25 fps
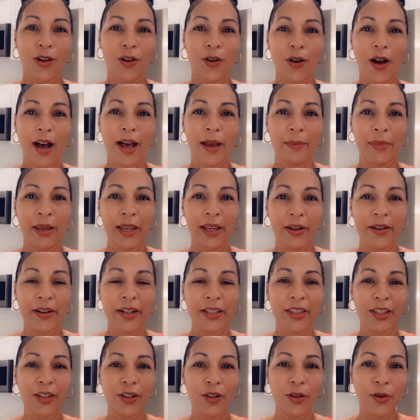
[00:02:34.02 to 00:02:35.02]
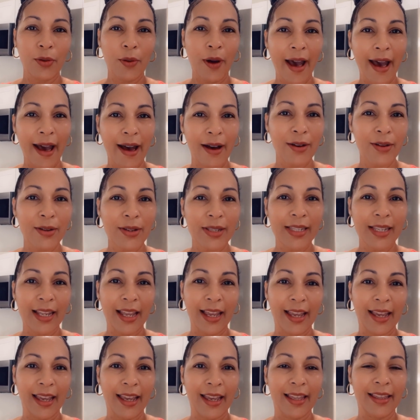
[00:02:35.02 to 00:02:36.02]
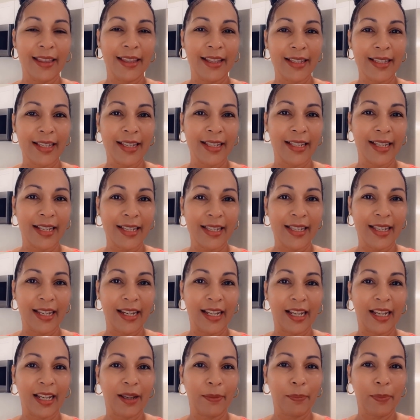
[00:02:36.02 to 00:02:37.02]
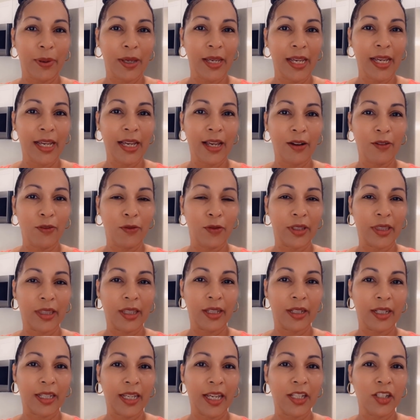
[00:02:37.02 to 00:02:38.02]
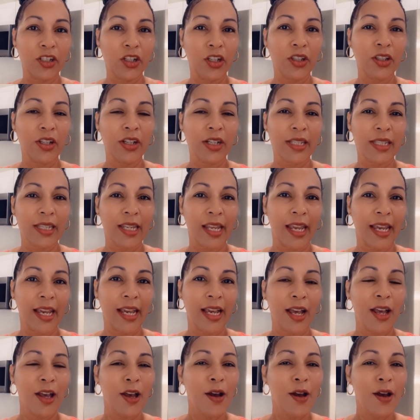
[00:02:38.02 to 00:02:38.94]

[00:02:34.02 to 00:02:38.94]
I'm here at the new house, and this is a sneak peek of what the kitchen looks like,